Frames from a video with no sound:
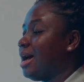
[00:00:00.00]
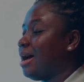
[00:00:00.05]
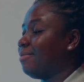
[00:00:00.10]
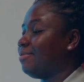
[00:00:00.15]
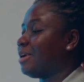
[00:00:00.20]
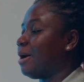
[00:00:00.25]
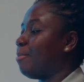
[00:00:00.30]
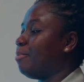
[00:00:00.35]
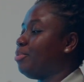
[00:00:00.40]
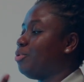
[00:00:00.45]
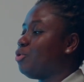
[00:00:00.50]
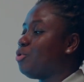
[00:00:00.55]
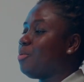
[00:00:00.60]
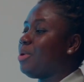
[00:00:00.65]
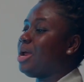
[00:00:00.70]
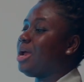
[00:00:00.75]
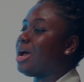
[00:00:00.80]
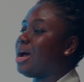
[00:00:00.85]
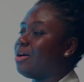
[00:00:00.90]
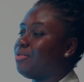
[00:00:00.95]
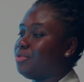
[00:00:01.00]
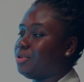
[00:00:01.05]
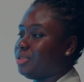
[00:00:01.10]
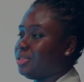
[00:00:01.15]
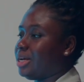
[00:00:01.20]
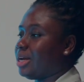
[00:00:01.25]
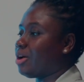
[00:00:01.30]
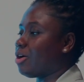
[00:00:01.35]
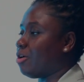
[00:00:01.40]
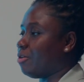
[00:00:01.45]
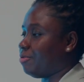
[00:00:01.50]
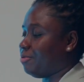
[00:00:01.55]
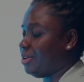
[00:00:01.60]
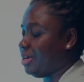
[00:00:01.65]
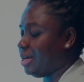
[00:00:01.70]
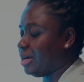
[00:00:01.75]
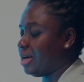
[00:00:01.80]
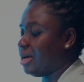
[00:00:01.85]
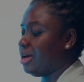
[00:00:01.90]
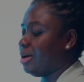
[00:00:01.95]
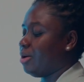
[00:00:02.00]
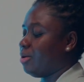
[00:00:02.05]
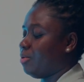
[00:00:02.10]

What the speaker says: After brewing our roasted coffee,